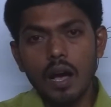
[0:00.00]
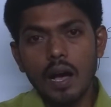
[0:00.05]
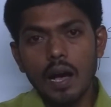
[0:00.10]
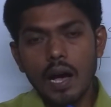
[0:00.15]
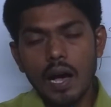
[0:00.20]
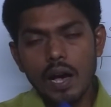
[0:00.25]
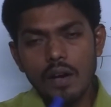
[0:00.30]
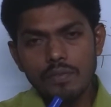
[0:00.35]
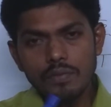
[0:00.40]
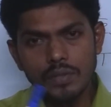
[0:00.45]

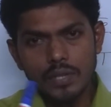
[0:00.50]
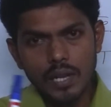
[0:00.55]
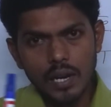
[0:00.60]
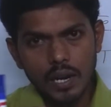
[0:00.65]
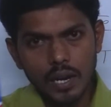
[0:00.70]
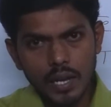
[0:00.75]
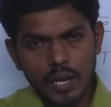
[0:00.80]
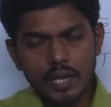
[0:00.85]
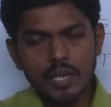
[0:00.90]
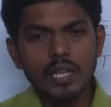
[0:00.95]
After
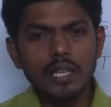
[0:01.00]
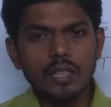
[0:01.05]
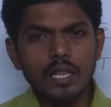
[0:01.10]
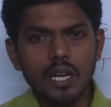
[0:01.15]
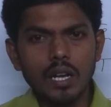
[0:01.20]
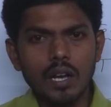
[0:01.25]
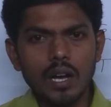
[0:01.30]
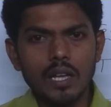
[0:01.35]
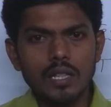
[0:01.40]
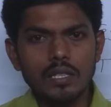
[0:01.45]
learning the
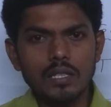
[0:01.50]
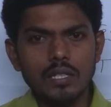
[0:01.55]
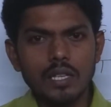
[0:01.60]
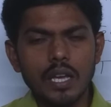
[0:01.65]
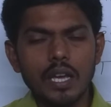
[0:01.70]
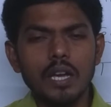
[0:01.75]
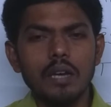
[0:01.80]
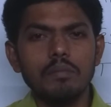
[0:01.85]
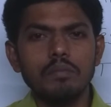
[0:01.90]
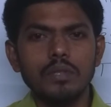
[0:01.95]

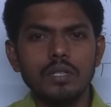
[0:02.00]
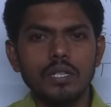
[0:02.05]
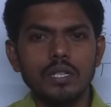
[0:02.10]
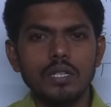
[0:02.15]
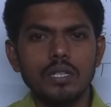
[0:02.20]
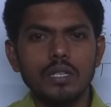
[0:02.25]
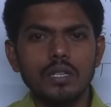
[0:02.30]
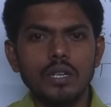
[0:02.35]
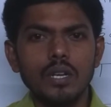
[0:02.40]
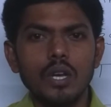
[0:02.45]

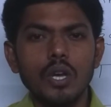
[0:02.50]
concept,